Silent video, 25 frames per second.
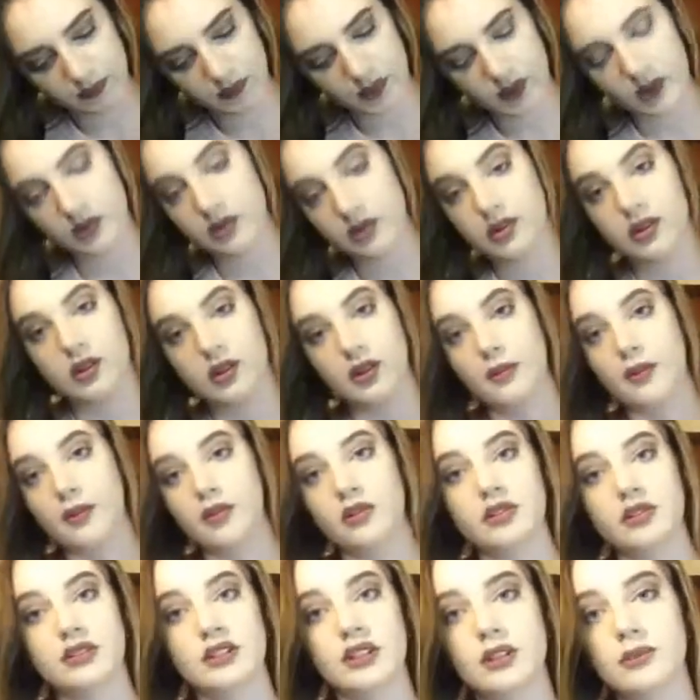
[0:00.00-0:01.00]
Ugh, they're
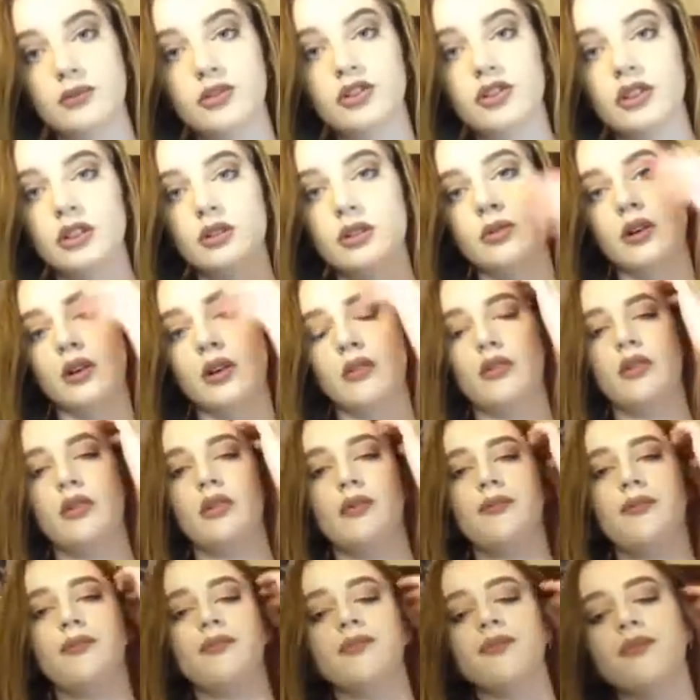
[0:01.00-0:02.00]
about the same shade,
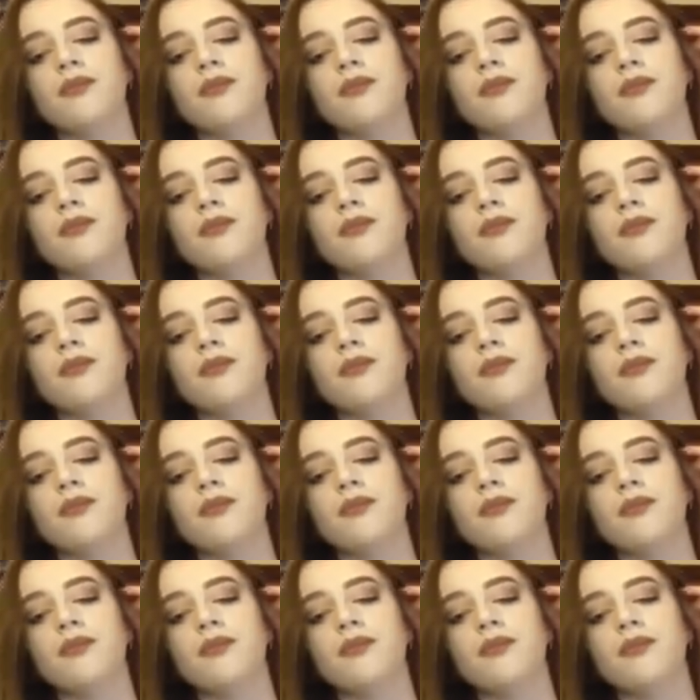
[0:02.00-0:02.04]
whatever.